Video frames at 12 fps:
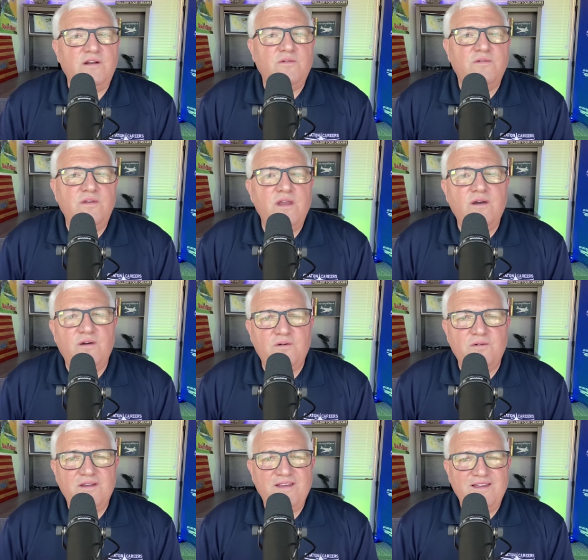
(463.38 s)

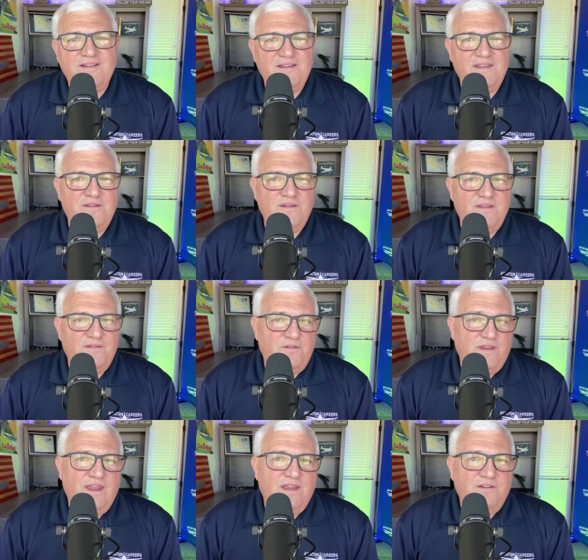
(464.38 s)
know if you
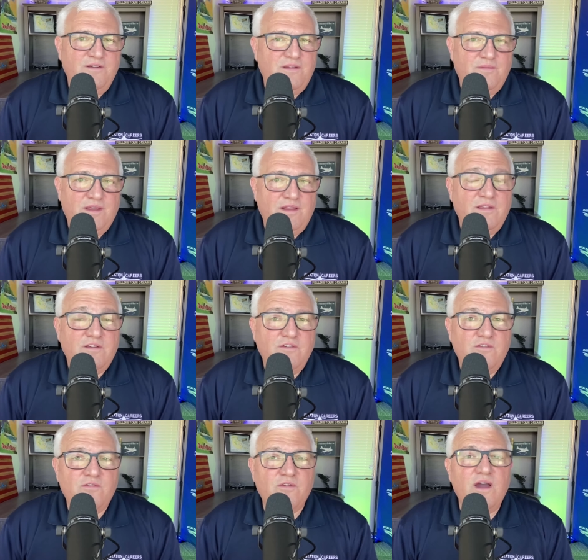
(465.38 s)
can't do something unless you
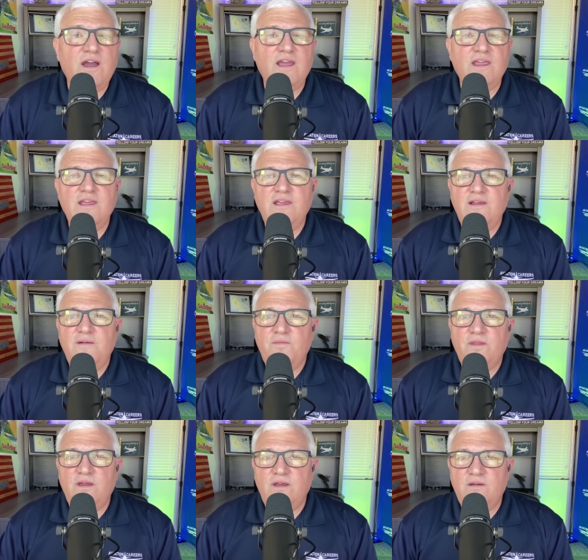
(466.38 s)
try,
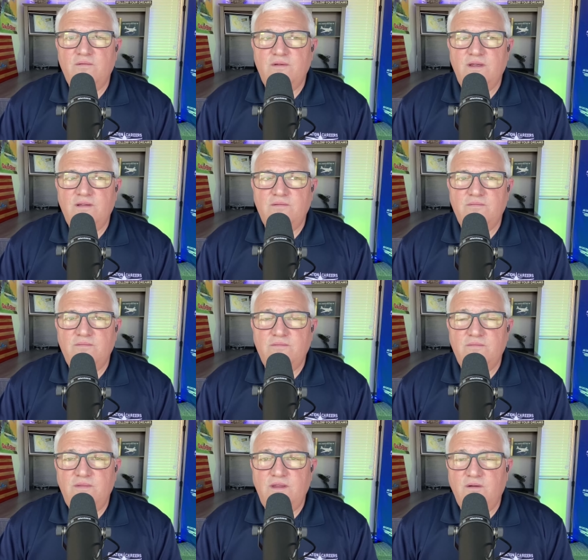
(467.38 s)
and
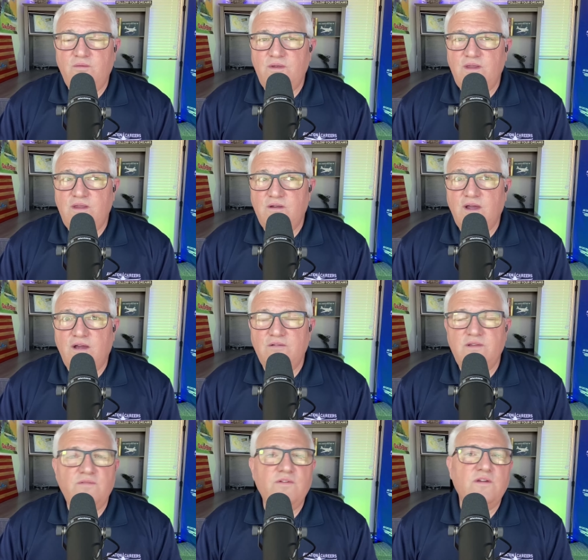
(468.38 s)
you know, we hear how
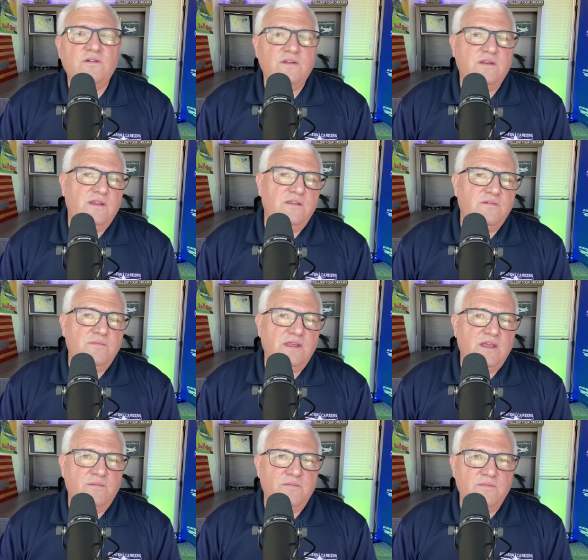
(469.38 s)
difficult it is to
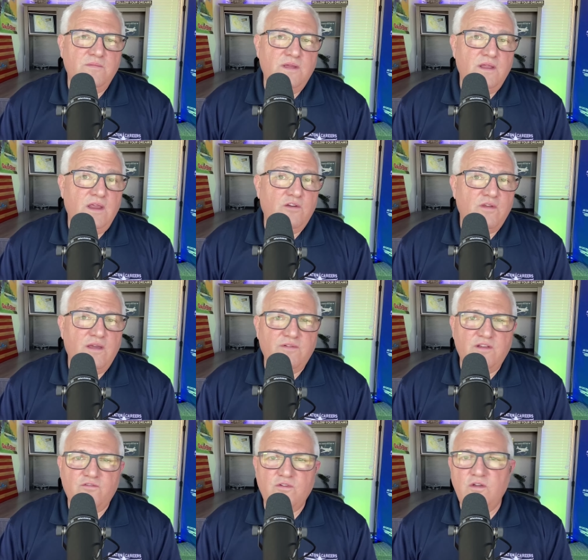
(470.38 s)
become an air traffic
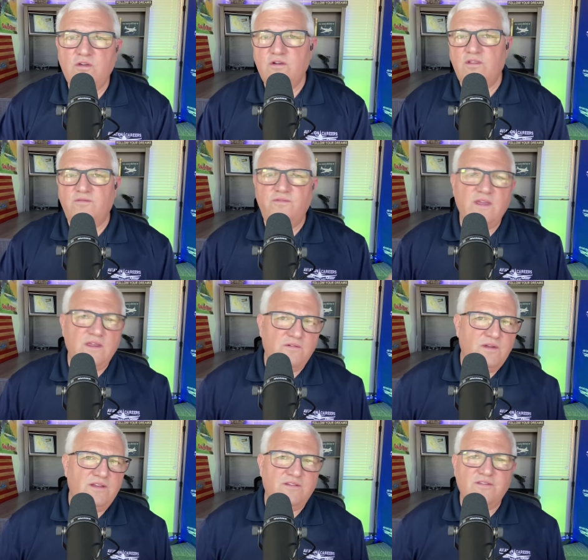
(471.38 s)
controller and the failure
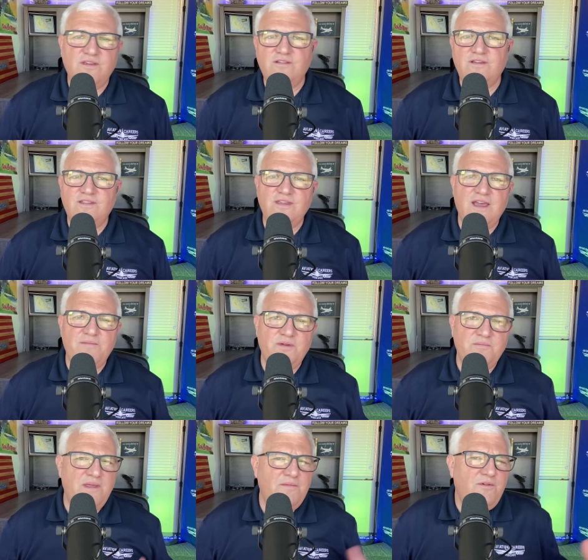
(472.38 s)
rates and things like that. But
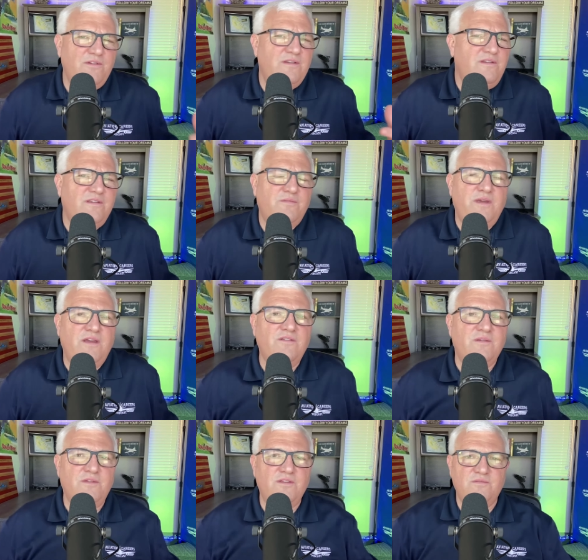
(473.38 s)
maybe we should dispel
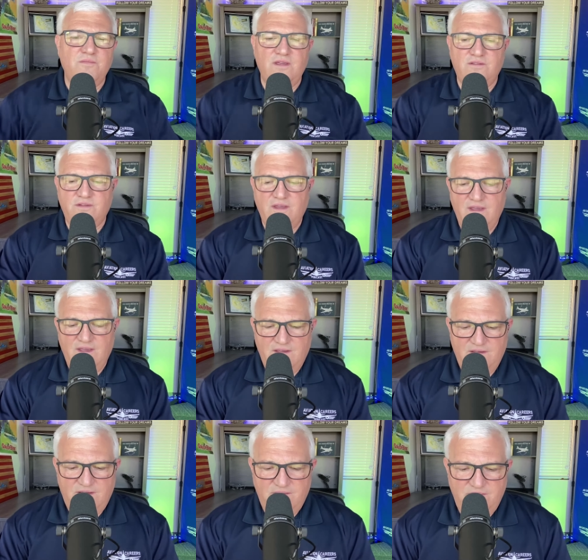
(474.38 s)
some of those myths.
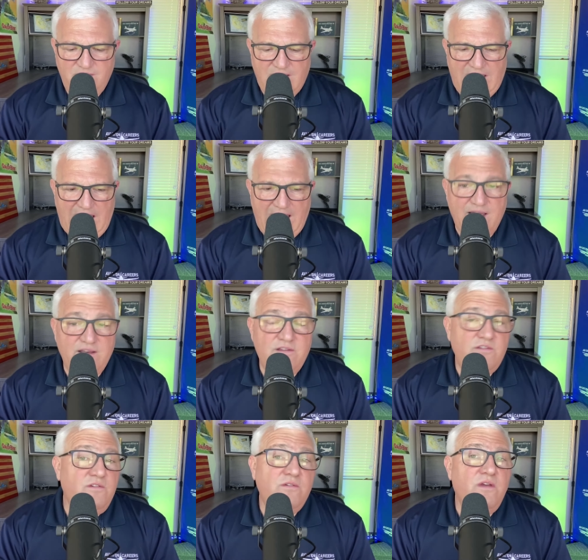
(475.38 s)
How did
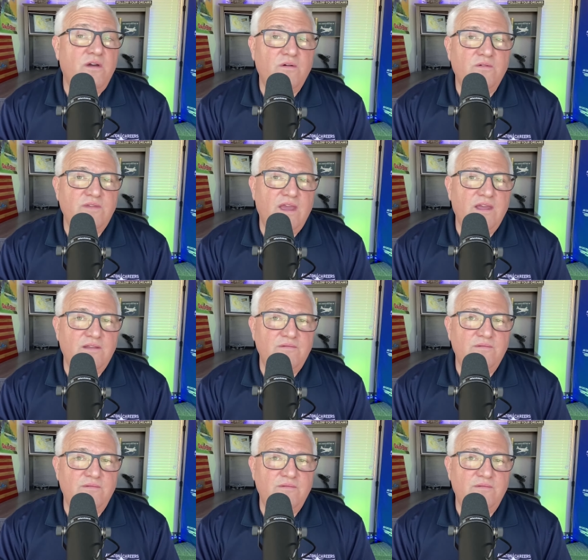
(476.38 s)
you know that